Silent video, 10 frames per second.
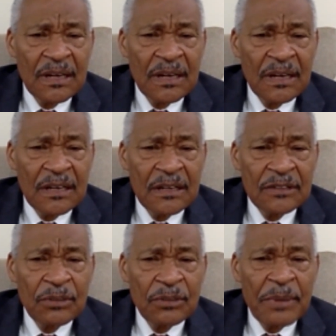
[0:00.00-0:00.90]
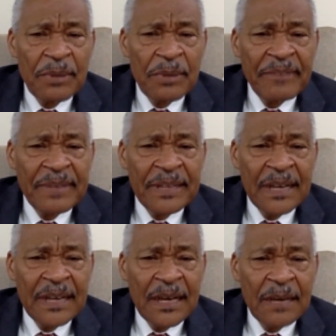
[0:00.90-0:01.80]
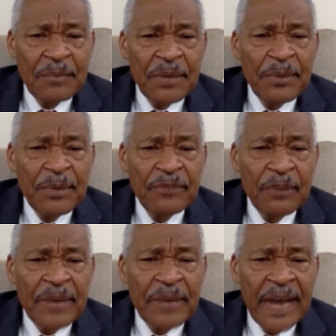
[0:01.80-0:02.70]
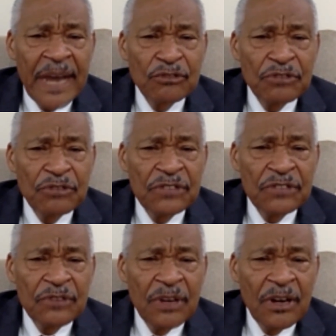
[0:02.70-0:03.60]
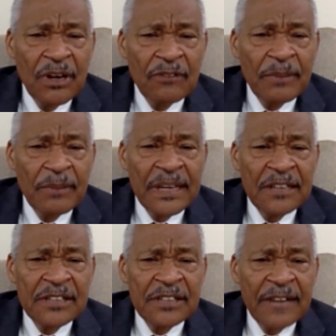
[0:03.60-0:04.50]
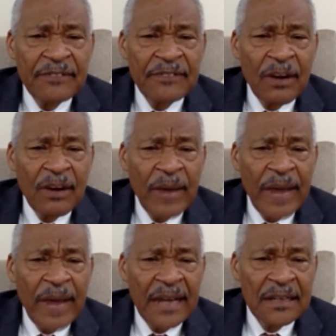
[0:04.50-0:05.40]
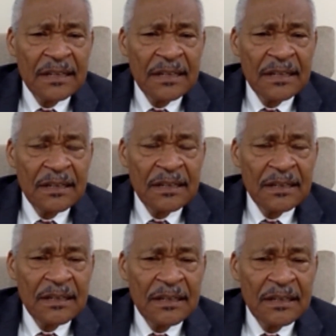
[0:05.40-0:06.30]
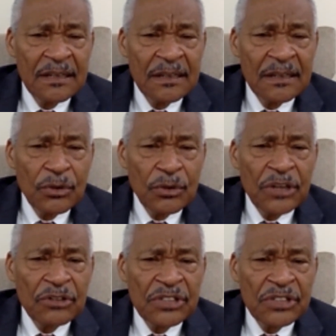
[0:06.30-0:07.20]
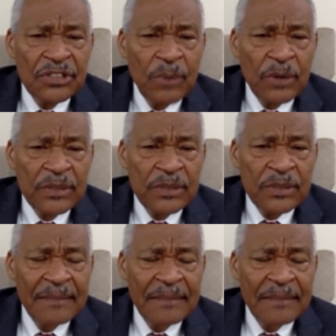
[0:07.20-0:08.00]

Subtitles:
Some maybe have been peeping from behind trees from a hillside far away, looking to see what was happening.